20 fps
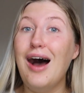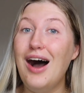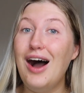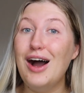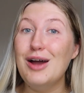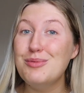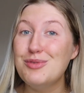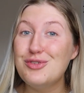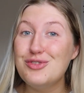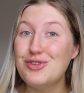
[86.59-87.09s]

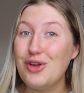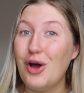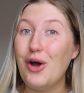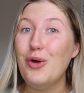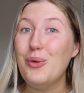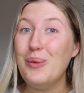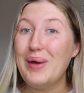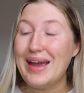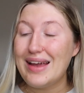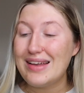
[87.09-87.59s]
I'm so
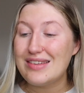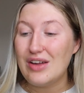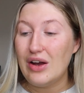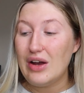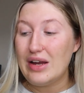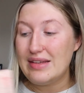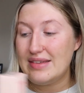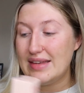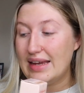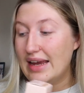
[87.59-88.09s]

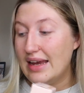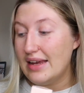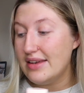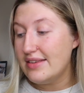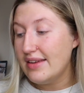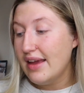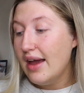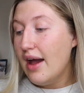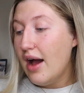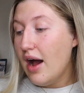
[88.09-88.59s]
excited.
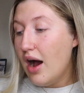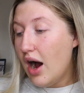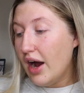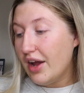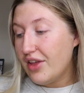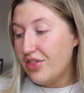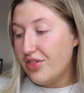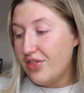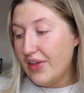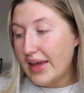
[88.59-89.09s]

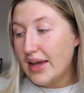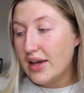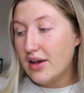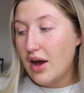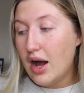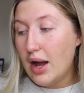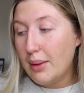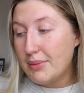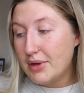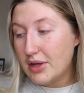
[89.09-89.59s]
I think
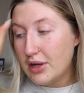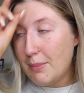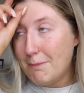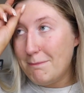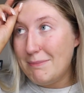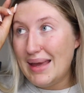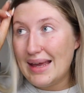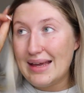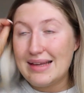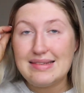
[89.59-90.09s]
I'm going to
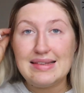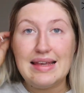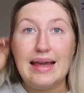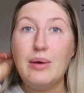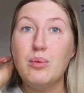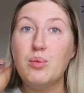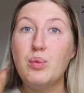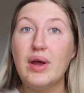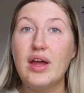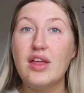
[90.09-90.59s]
mix
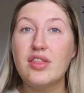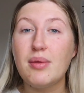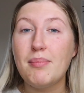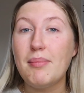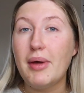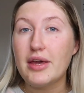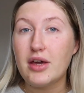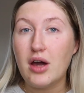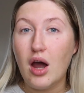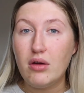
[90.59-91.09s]
it with
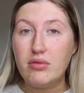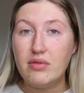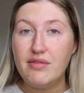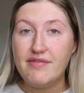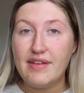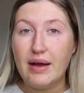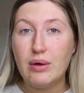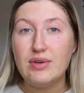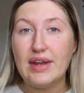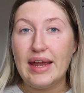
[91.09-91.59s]
my
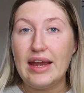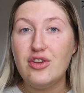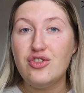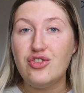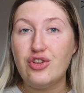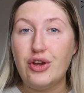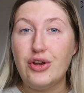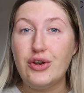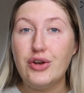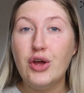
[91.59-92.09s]
current
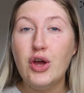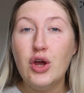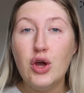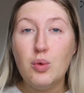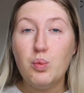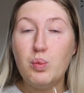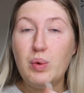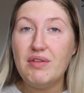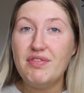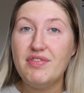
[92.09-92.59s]
foundation.
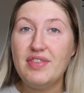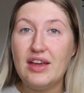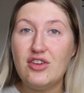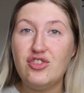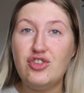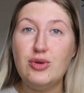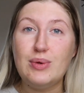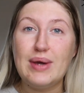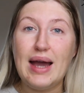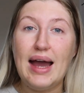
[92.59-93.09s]
With
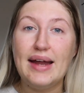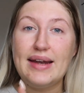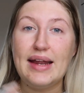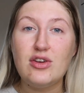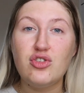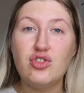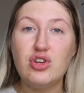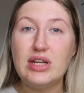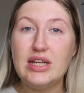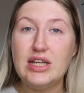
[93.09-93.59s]
this, you can
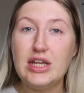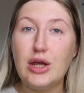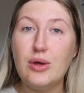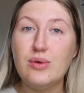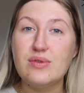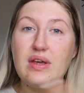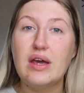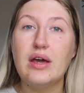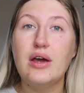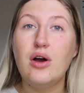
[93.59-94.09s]
actually
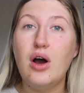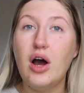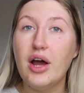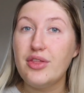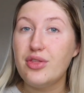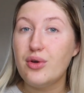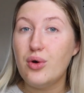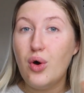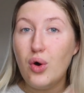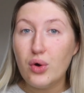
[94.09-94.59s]
use it
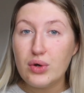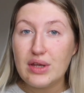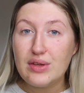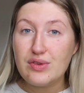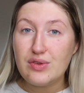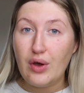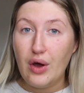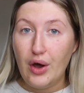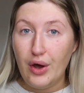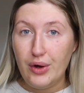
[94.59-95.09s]
either on
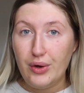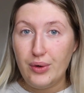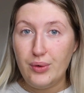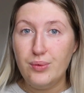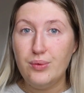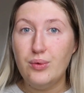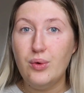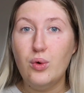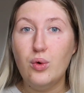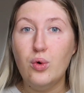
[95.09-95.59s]
its
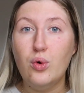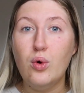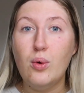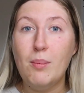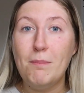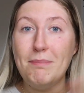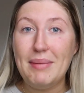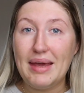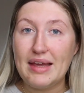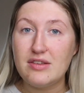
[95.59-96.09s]
own
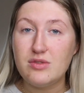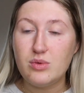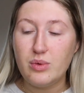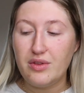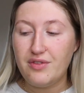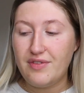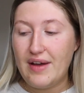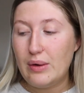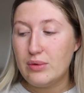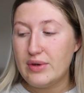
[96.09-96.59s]
or mixed with
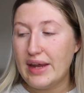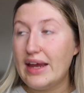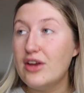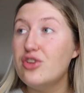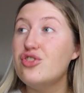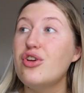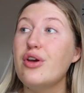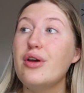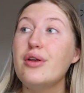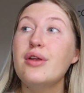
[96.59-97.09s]
a
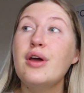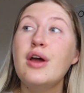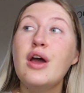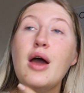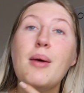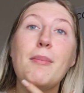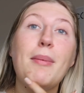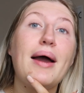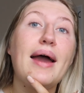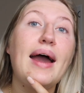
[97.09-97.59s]
foundation.
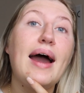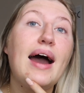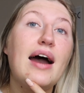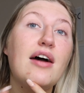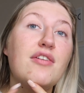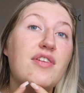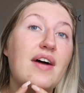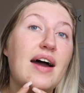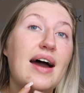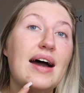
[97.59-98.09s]
But I
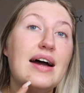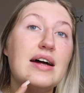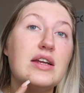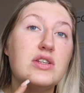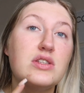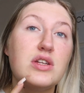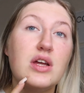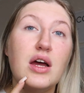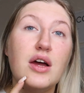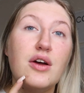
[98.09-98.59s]
have
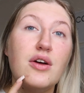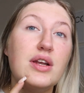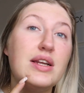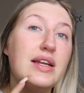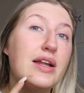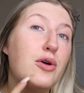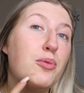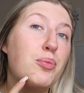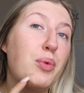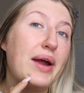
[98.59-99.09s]
had a
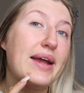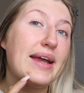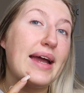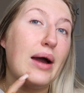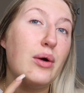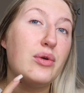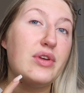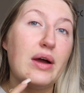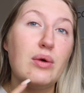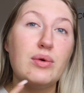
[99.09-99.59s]
little
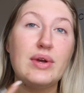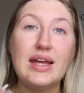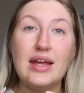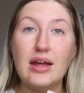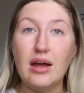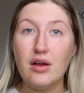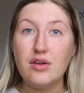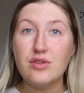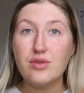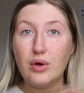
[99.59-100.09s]
breakout down
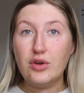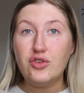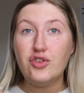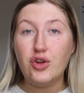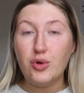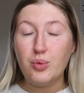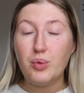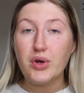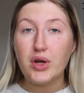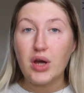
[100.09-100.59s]
here, so I
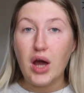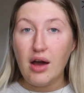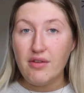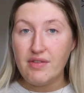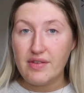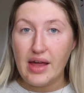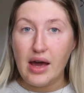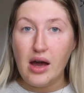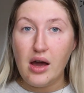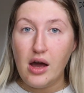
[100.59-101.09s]
do want to
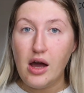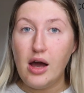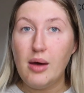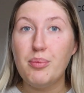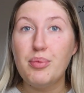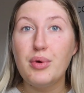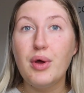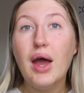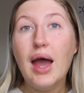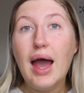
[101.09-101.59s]
cover that
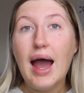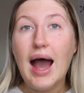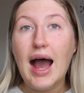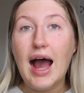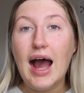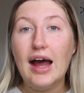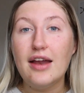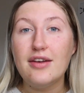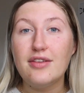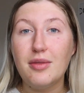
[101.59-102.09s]
up.
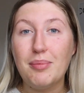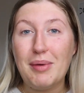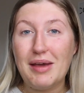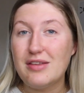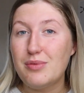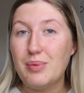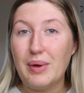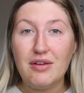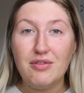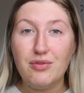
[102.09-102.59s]
And the
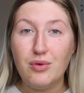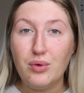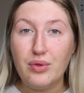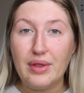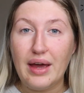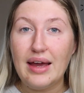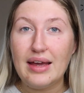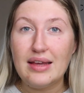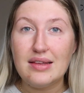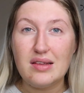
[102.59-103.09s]
best way for
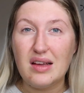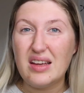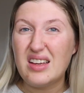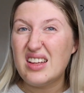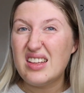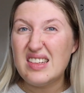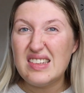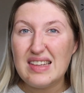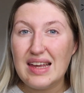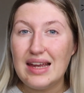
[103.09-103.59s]
that is like
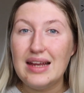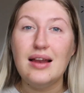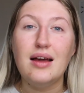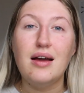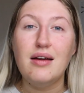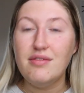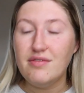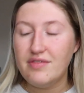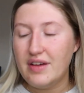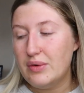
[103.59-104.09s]
concealer
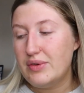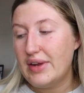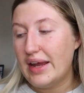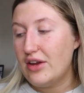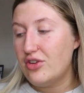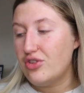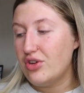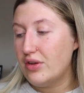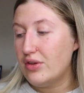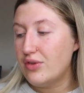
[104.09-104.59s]
and
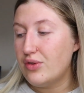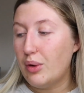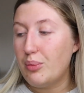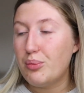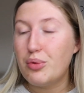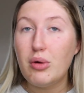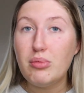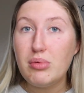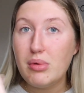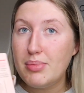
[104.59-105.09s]
foundation. So I'm
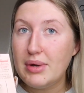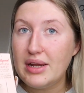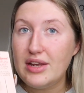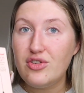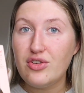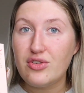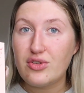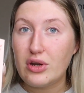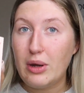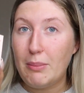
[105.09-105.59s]
probably
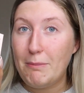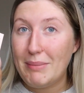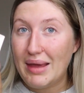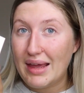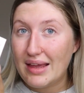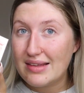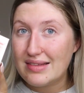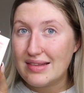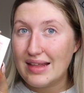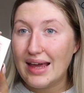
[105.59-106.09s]
just going to
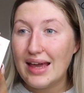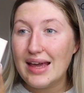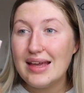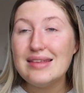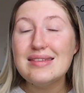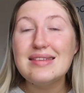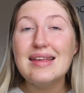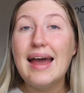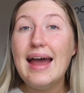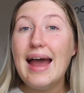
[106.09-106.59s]
mix
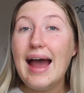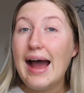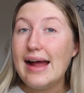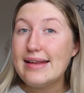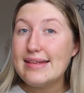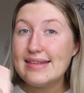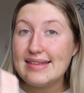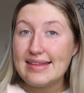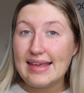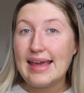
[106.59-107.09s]
this
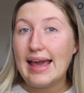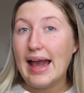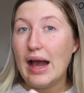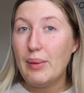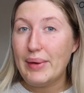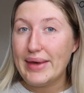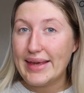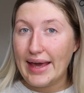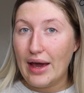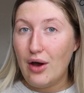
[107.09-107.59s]
and see
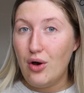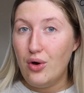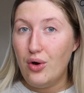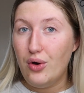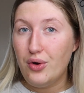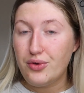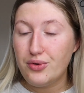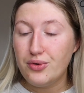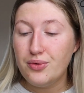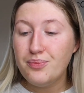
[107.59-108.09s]
how I get
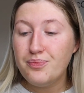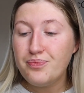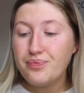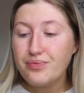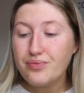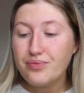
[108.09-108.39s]
on.